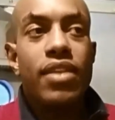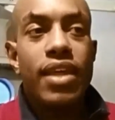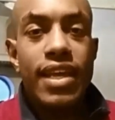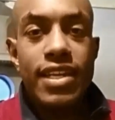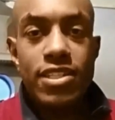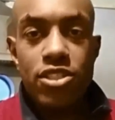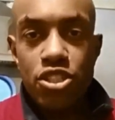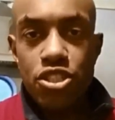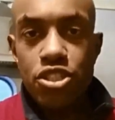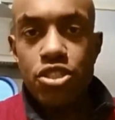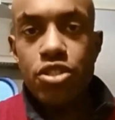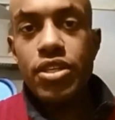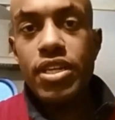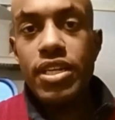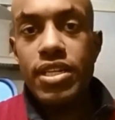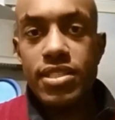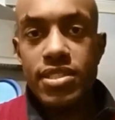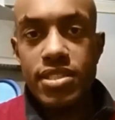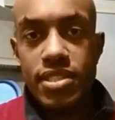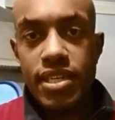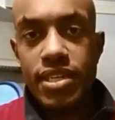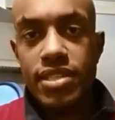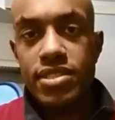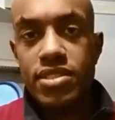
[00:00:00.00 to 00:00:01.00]
it should
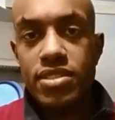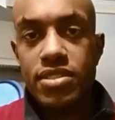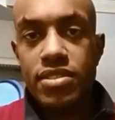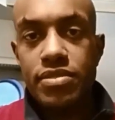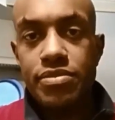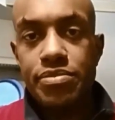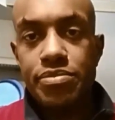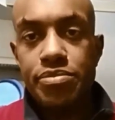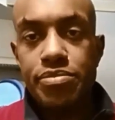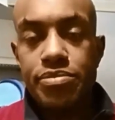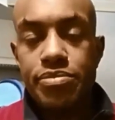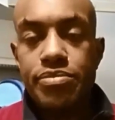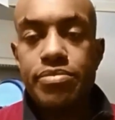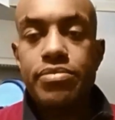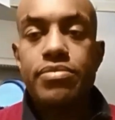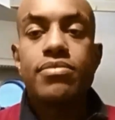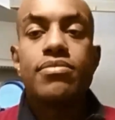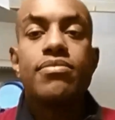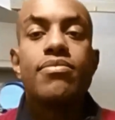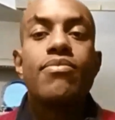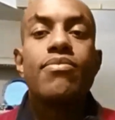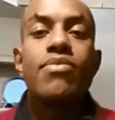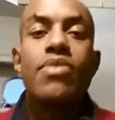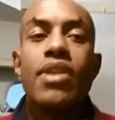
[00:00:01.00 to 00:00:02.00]
exist.
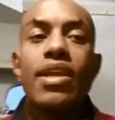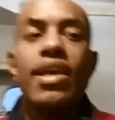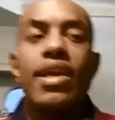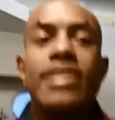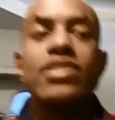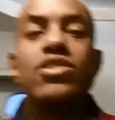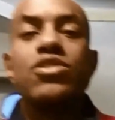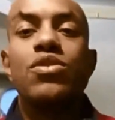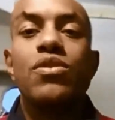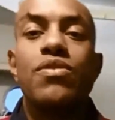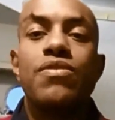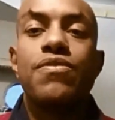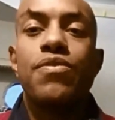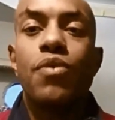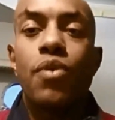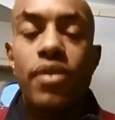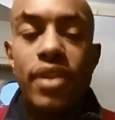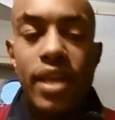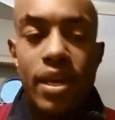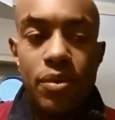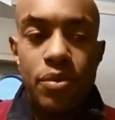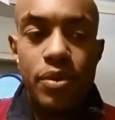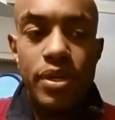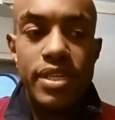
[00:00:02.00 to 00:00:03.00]
And so for
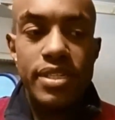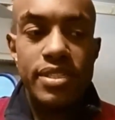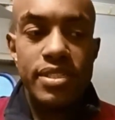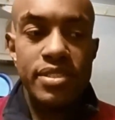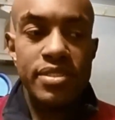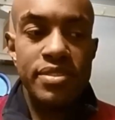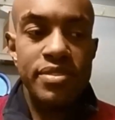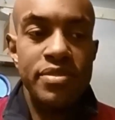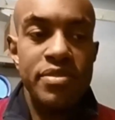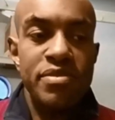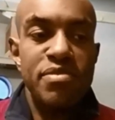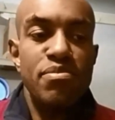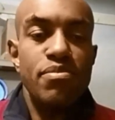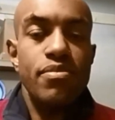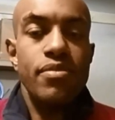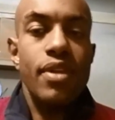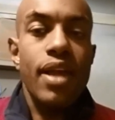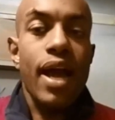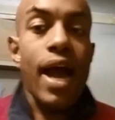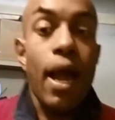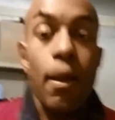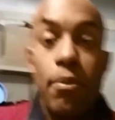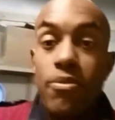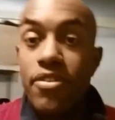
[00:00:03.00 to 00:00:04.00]
that reason,
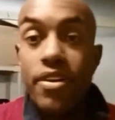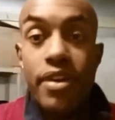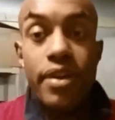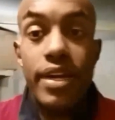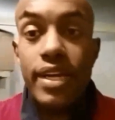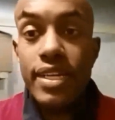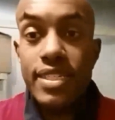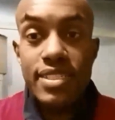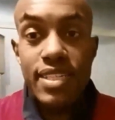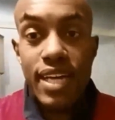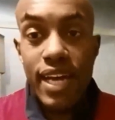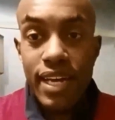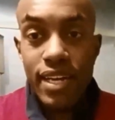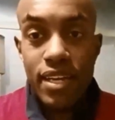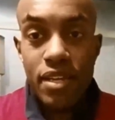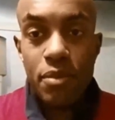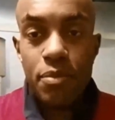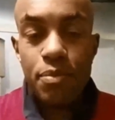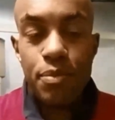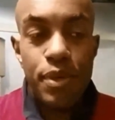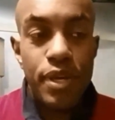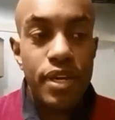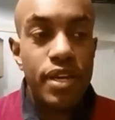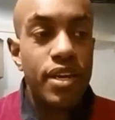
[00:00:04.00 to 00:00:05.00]
I'm very
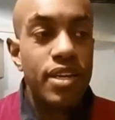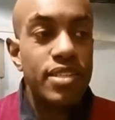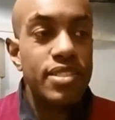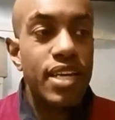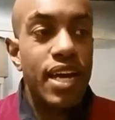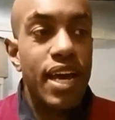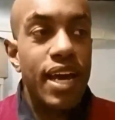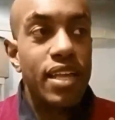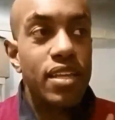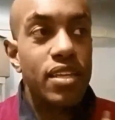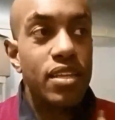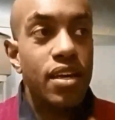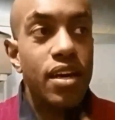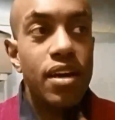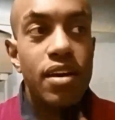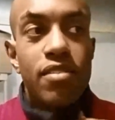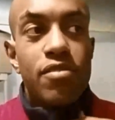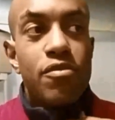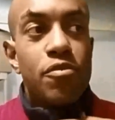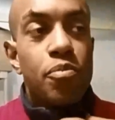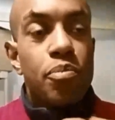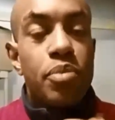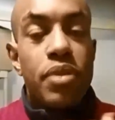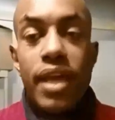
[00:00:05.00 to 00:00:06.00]
excited because I
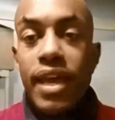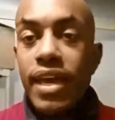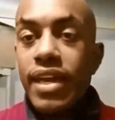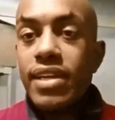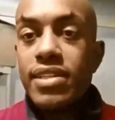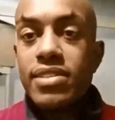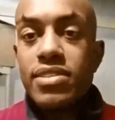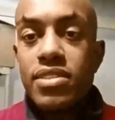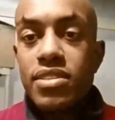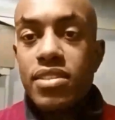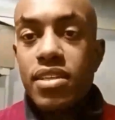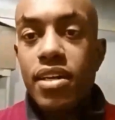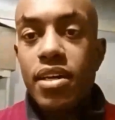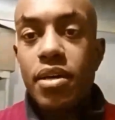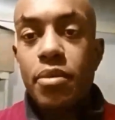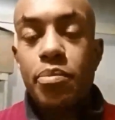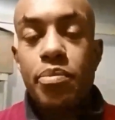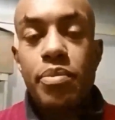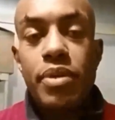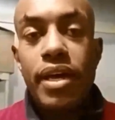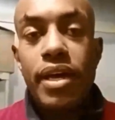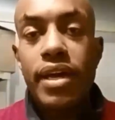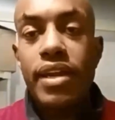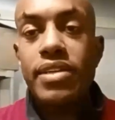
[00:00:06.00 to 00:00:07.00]
love planets,
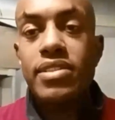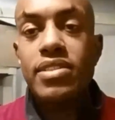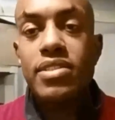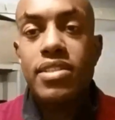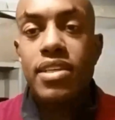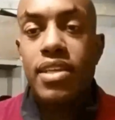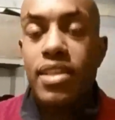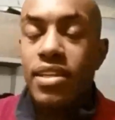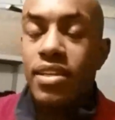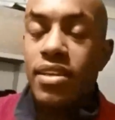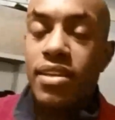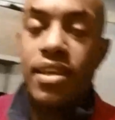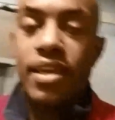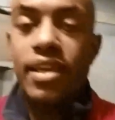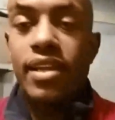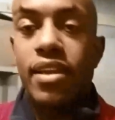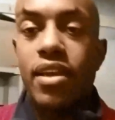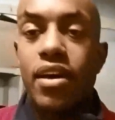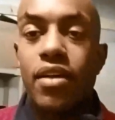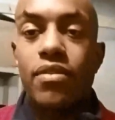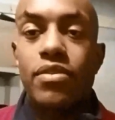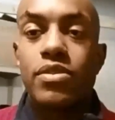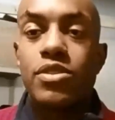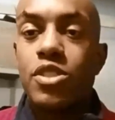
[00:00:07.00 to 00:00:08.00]
and
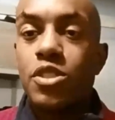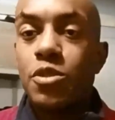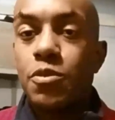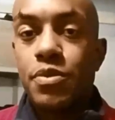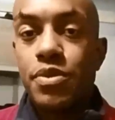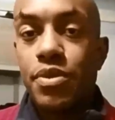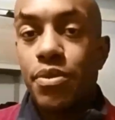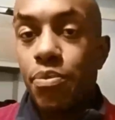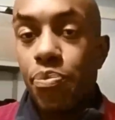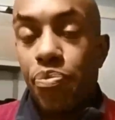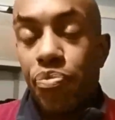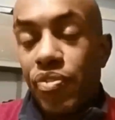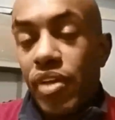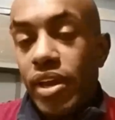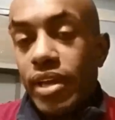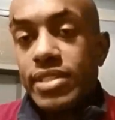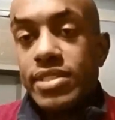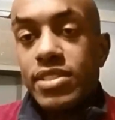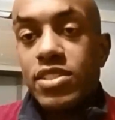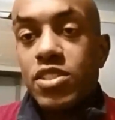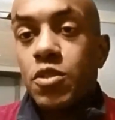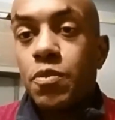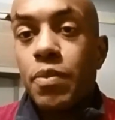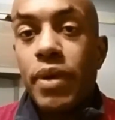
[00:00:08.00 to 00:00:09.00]
other
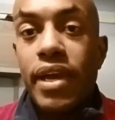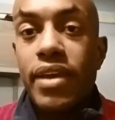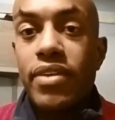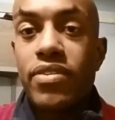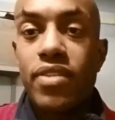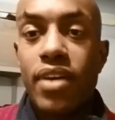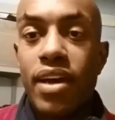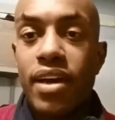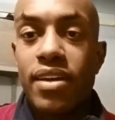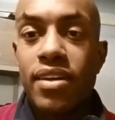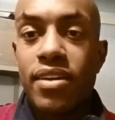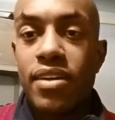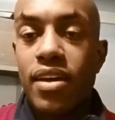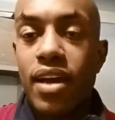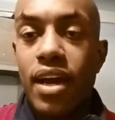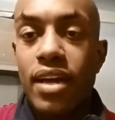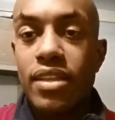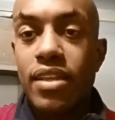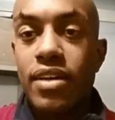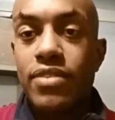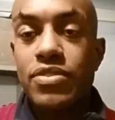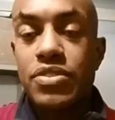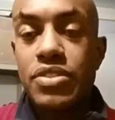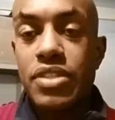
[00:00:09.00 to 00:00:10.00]
things in space I
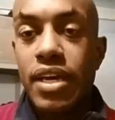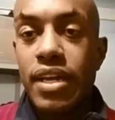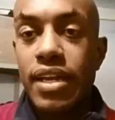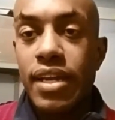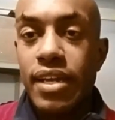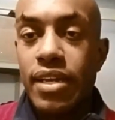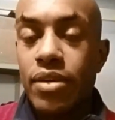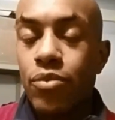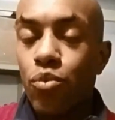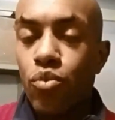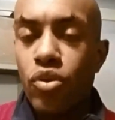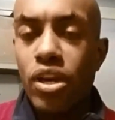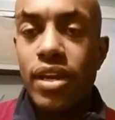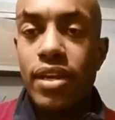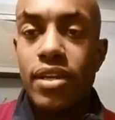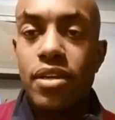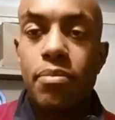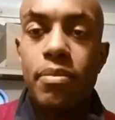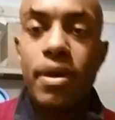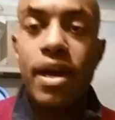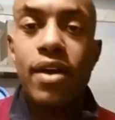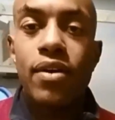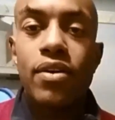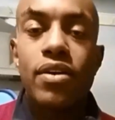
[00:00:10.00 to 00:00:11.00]
love studying and
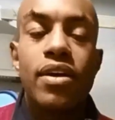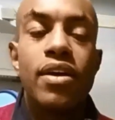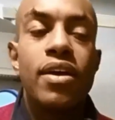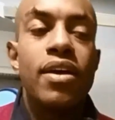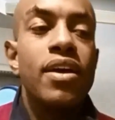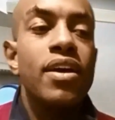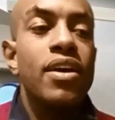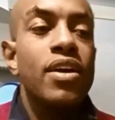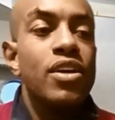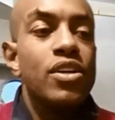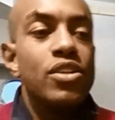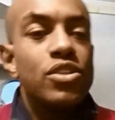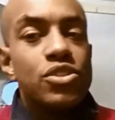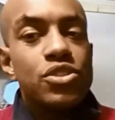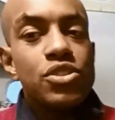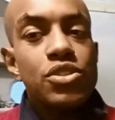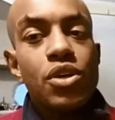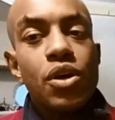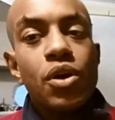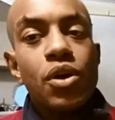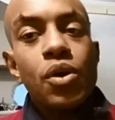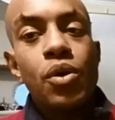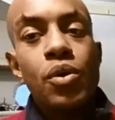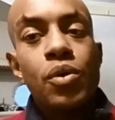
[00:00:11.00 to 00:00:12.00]
reading about.
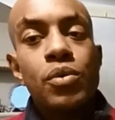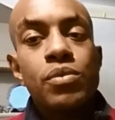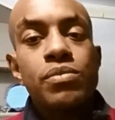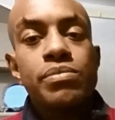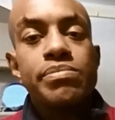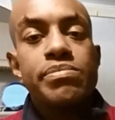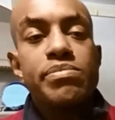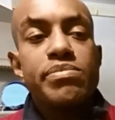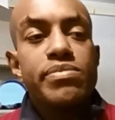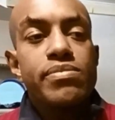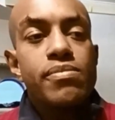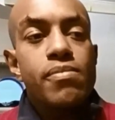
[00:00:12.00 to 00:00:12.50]
So